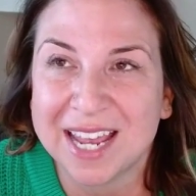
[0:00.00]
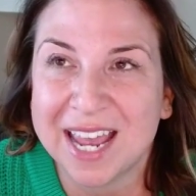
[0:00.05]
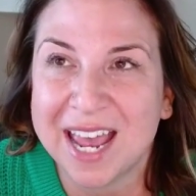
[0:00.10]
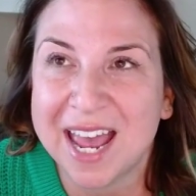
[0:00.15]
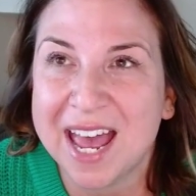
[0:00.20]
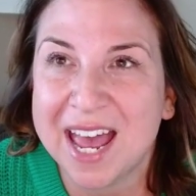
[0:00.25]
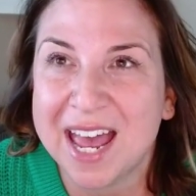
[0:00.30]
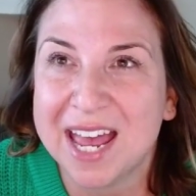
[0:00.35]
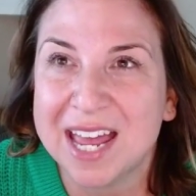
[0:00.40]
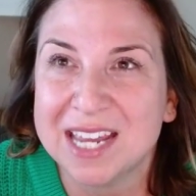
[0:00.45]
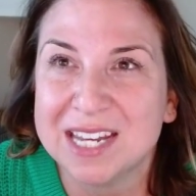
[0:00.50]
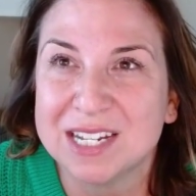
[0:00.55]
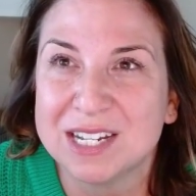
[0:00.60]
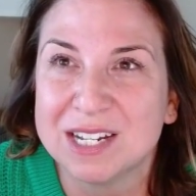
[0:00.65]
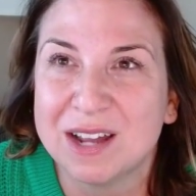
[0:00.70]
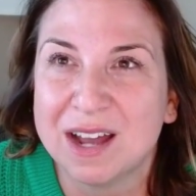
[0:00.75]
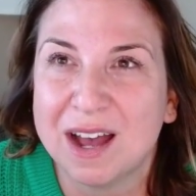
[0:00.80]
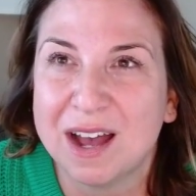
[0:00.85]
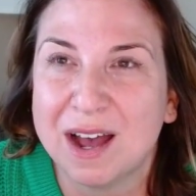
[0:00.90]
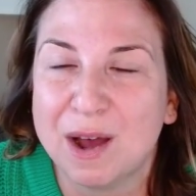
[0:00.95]
And
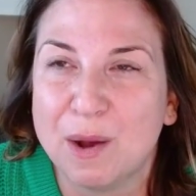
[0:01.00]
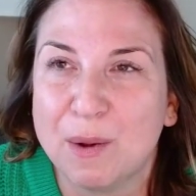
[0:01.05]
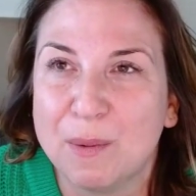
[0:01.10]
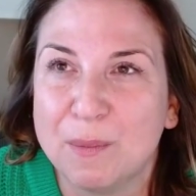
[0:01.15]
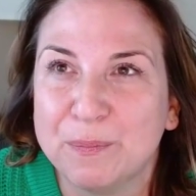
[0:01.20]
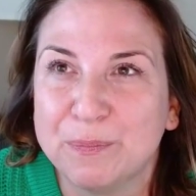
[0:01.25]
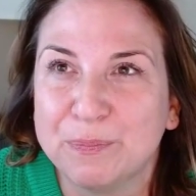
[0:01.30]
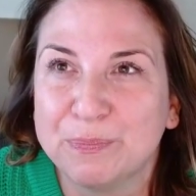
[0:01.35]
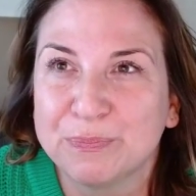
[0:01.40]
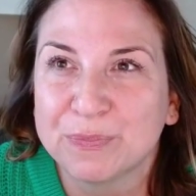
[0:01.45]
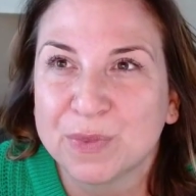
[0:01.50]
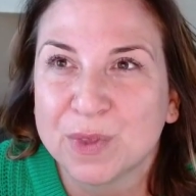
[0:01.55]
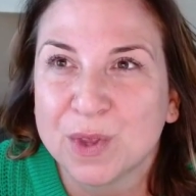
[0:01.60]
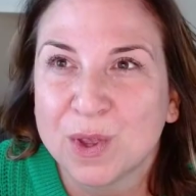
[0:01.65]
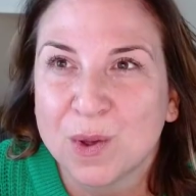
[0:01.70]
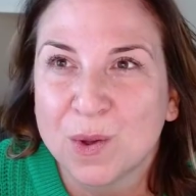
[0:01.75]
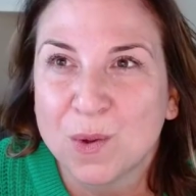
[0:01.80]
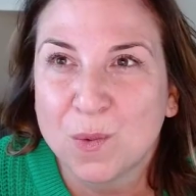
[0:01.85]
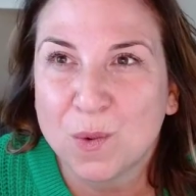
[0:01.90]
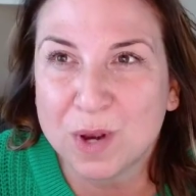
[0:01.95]
one
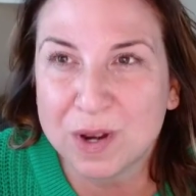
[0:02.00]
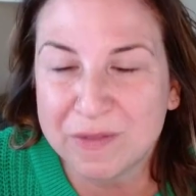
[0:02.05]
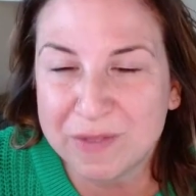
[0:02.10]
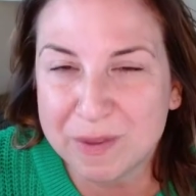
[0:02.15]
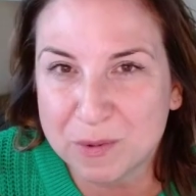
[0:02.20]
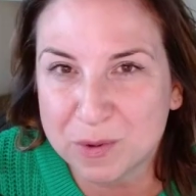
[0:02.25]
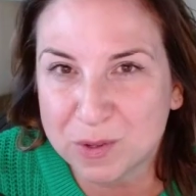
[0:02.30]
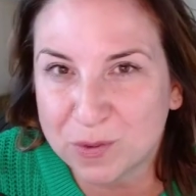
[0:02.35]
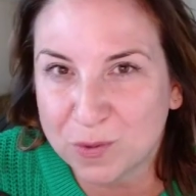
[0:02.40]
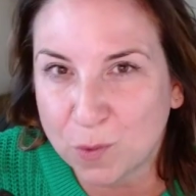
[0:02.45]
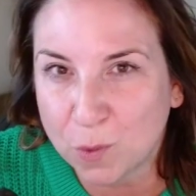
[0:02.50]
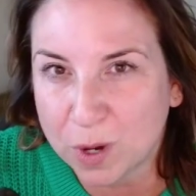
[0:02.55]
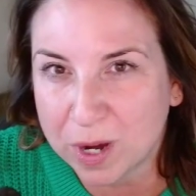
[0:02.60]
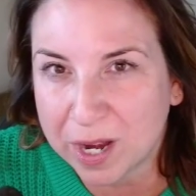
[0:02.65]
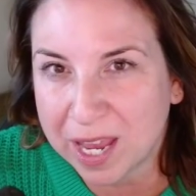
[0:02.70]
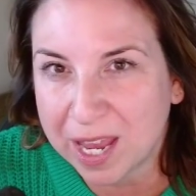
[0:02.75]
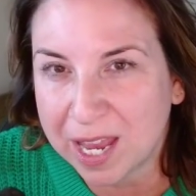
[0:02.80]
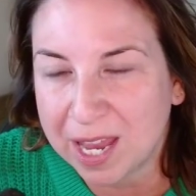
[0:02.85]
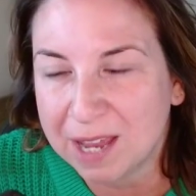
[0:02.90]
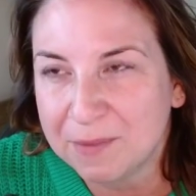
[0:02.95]
of them was
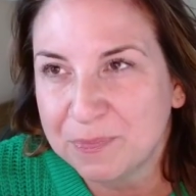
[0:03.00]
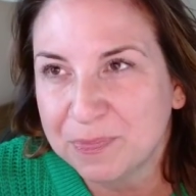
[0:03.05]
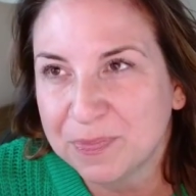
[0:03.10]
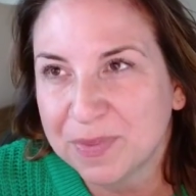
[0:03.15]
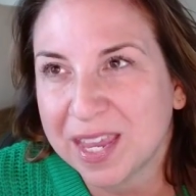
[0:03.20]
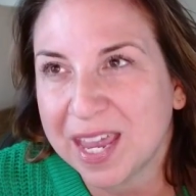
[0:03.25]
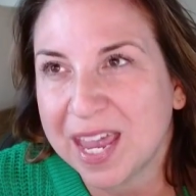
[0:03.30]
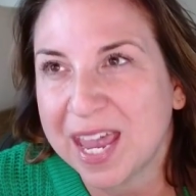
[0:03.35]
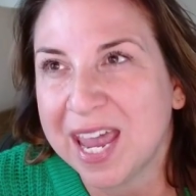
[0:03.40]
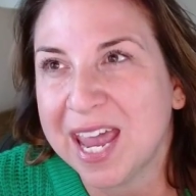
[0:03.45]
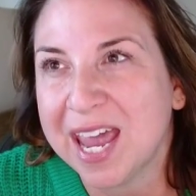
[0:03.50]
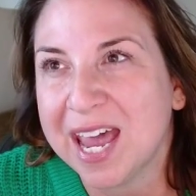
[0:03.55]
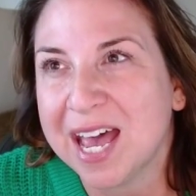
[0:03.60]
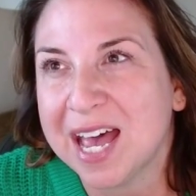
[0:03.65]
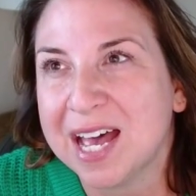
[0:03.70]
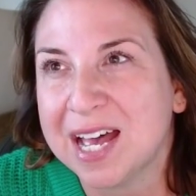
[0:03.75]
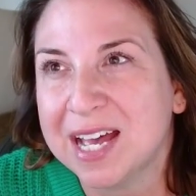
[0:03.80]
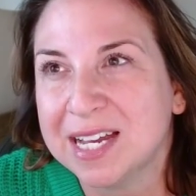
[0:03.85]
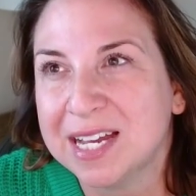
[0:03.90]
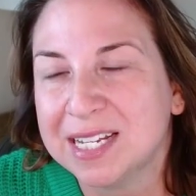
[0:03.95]
40
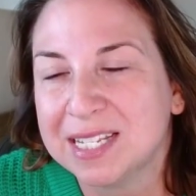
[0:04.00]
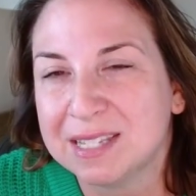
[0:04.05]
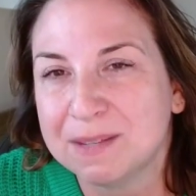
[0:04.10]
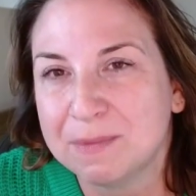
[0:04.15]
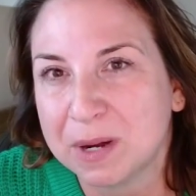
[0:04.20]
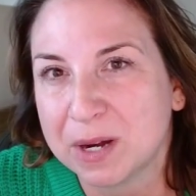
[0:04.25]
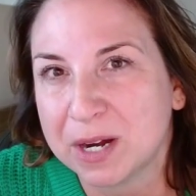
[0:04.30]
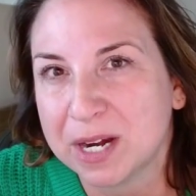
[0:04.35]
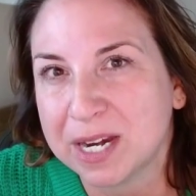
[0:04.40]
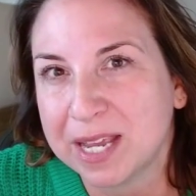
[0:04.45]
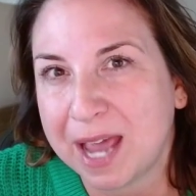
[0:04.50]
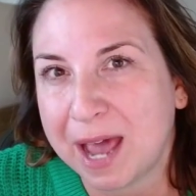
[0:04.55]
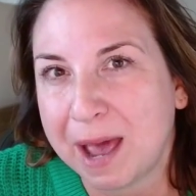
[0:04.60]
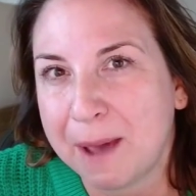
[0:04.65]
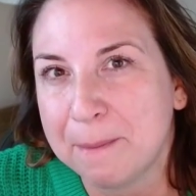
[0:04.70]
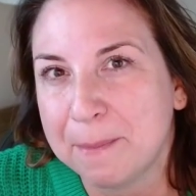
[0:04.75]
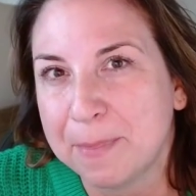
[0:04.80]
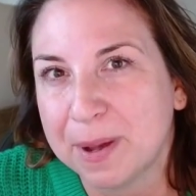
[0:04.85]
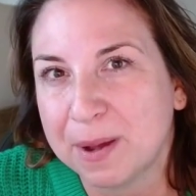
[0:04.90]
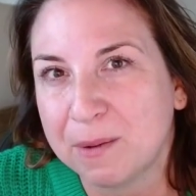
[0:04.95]
and isn't married
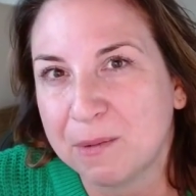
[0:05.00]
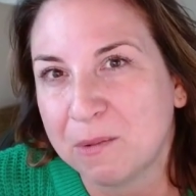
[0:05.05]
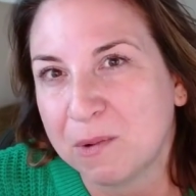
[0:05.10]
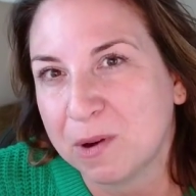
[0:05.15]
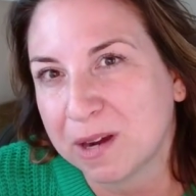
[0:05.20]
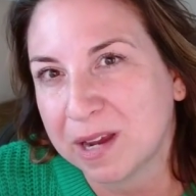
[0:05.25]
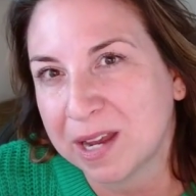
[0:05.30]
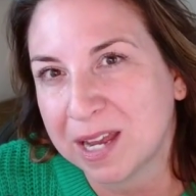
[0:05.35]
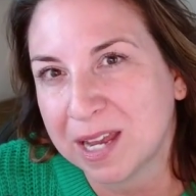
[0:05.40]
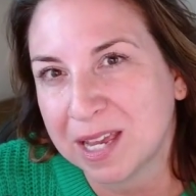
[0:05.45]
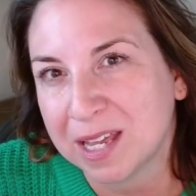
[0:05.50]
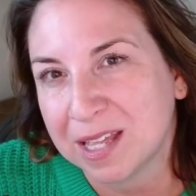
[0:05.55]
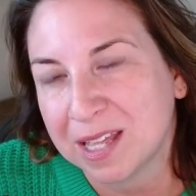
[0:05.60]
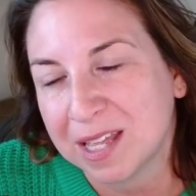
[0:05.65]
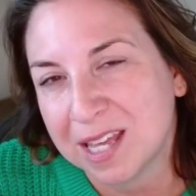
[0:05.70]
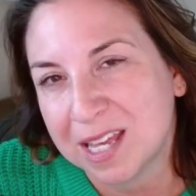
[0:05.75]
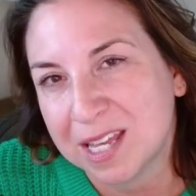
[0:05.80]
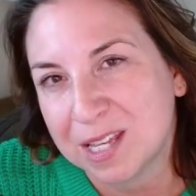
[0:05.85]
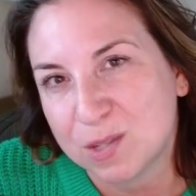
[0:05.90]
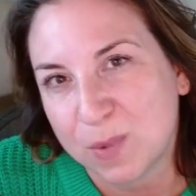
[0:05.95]
yet but working
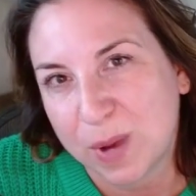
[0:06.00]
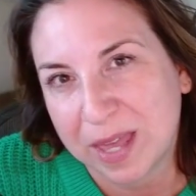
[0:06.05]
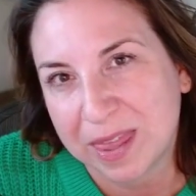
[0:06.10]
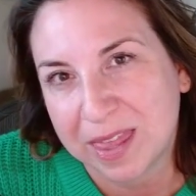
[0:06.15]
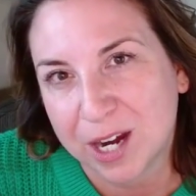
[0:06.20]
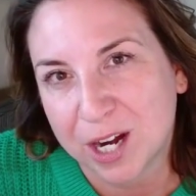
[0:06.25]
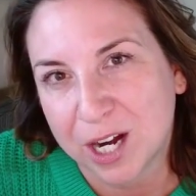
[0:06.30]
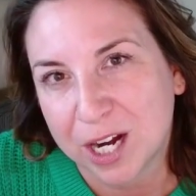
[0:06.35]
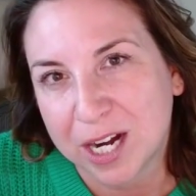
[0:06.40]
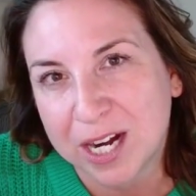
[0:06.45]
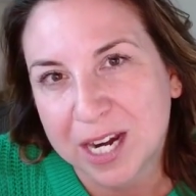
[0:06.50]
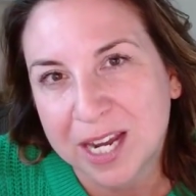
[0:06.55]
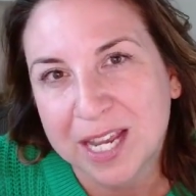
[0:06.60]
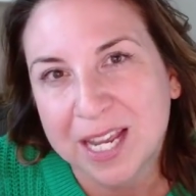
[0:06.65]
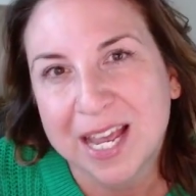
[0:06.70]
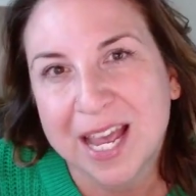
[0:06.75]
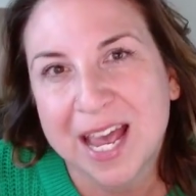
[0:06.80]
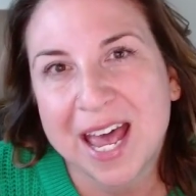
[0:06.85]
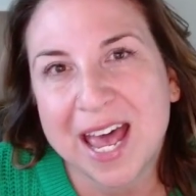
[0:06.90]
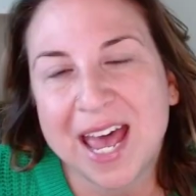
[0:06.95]
his way there.
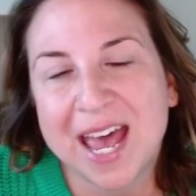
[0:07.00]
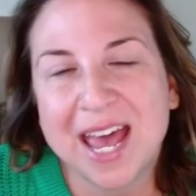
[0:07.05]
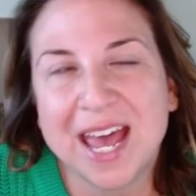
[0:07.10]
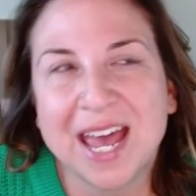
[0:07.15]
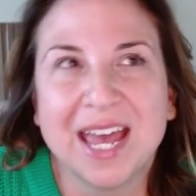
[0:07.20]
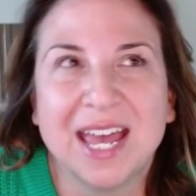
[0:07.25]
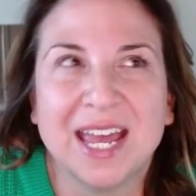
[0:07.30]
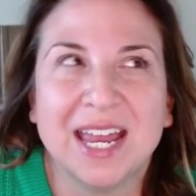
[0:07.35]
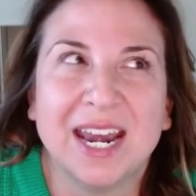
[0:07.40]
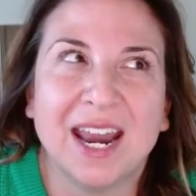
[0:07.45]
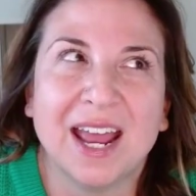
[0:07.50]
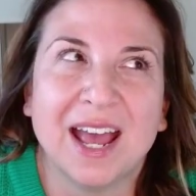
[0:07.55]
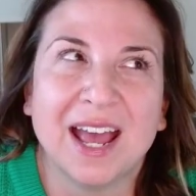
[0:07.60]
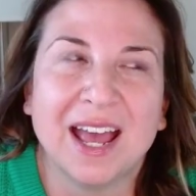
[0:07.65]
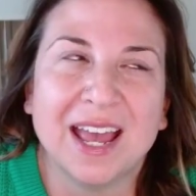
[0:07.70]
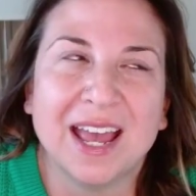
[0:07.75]
And